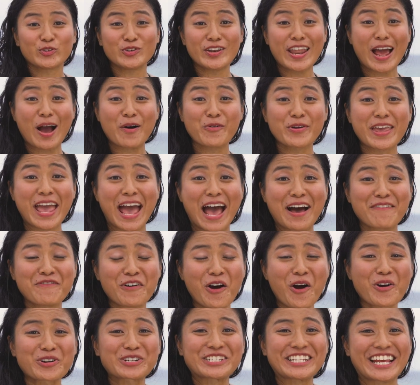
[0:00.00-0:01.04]
now we have
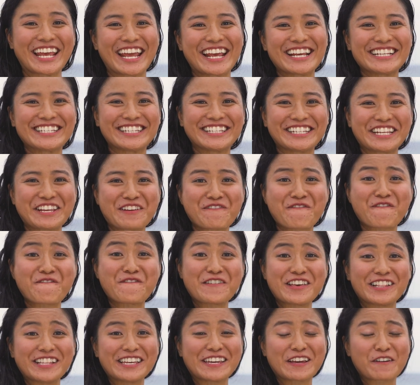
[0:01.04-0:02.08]
our tasty
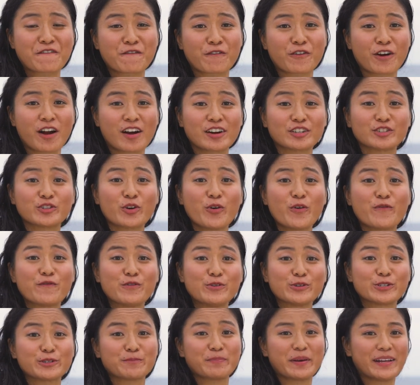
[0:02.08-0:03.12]
filling for our
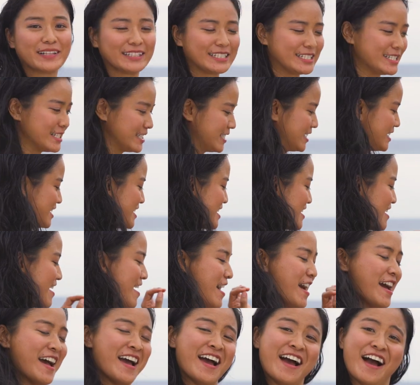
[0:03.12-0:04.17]
Tofish Belly.
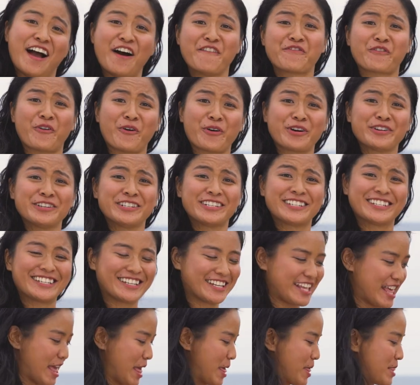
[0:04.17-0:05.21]
Of course,
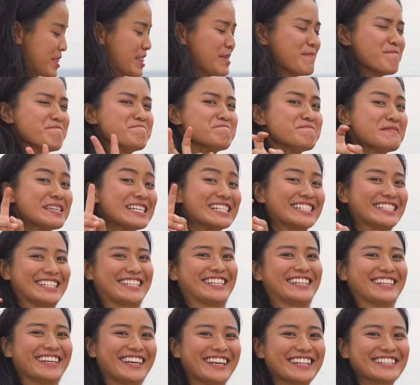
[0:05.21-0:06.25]
the meat
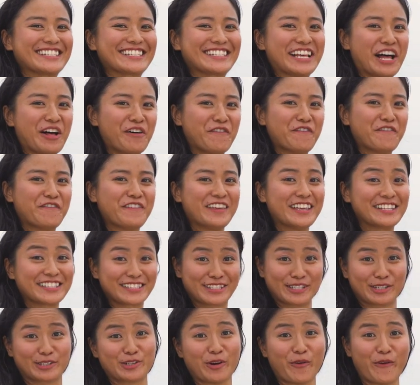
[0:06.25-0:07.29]
itself is
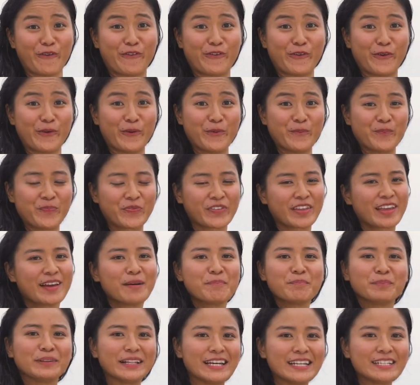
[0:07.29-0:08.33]
the tofu.
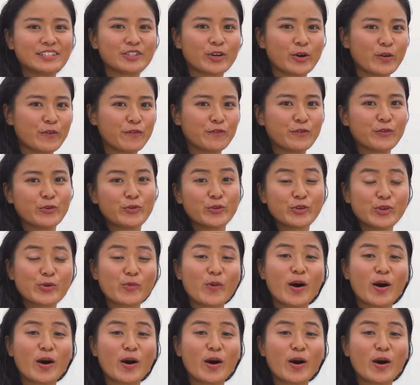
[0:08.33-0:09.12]
Plain tofu, you